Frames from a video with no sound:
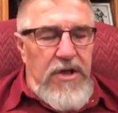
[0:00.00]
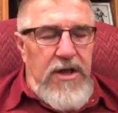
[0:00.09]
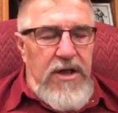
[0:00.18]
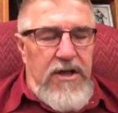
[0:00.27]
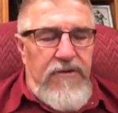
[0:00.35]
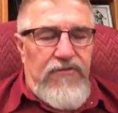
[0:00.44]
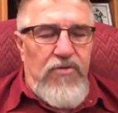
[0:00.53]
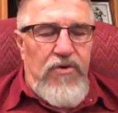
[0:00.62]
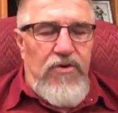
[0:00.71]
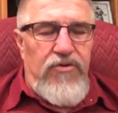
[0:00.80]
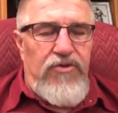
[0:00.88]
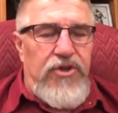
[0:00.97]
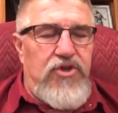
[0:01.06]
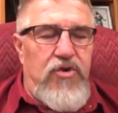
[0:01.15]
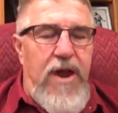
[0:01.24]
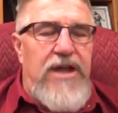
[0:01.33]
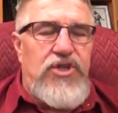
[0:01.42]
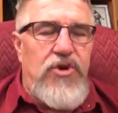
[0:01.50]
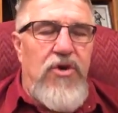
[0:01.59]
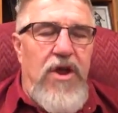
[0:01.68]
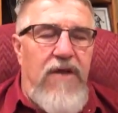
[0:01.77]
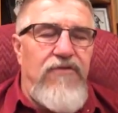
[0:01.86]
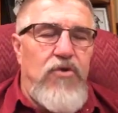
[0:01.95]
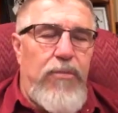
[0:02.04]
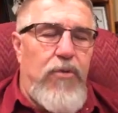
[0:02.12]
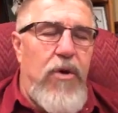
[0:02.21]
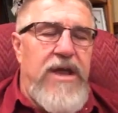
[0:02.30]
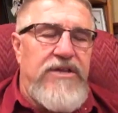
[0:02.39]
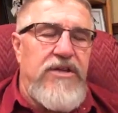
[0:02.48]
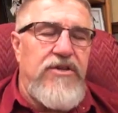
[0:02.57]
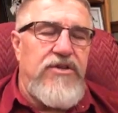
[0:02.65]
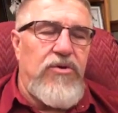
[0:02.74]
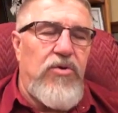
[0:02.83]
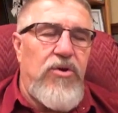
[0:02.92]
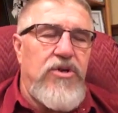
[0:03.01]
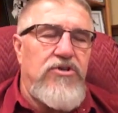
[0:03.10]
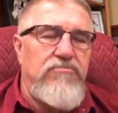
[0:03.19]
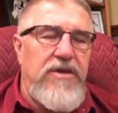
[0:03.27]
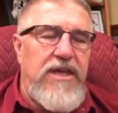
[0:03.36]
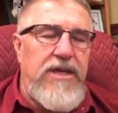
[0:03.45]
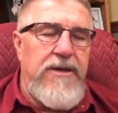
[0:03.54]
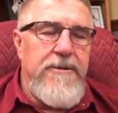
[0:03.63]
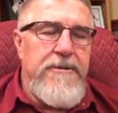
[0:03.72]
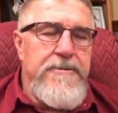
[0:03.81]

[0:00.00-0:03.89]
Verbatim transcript: uh, for the treasure of your presence, Lord, to be